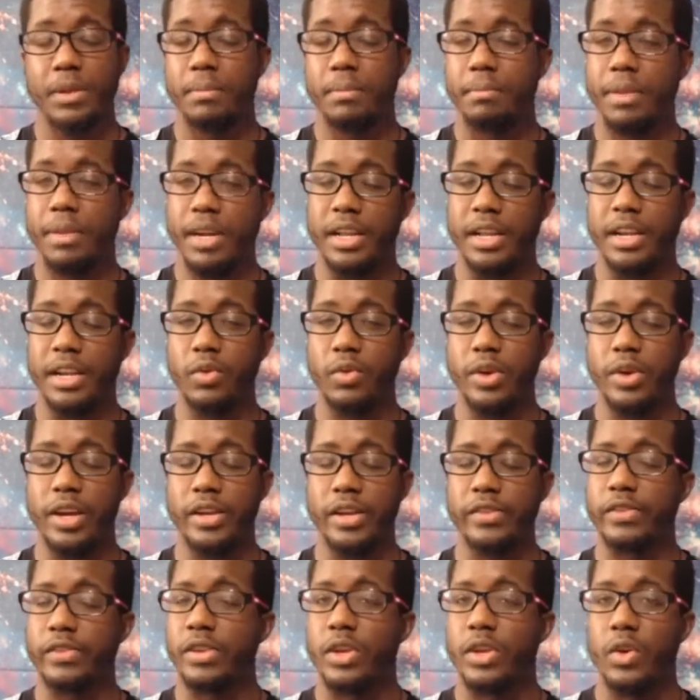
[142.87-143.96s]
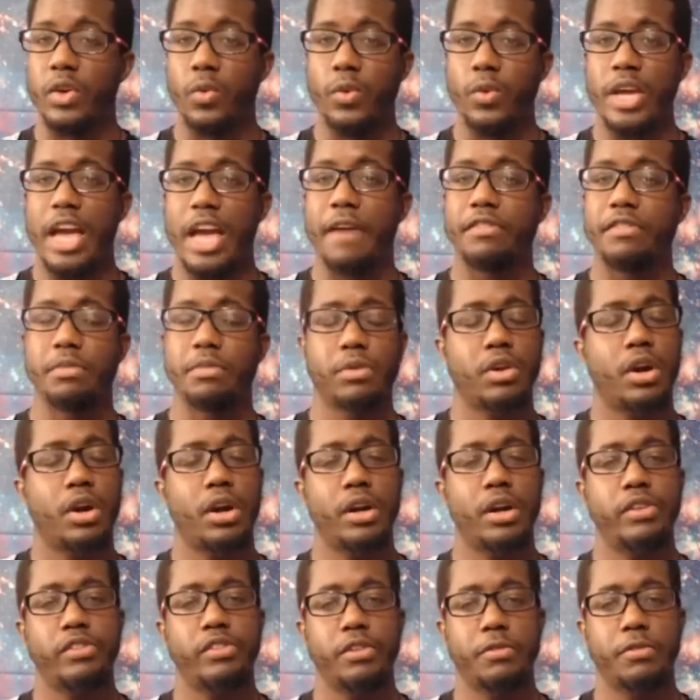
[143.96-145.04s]
But anyways, we have some
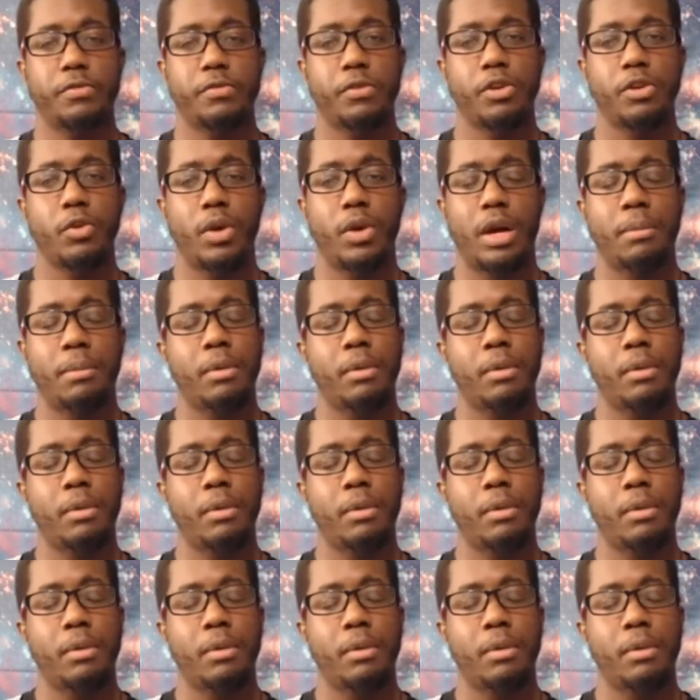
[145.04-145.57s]
cards here for you all.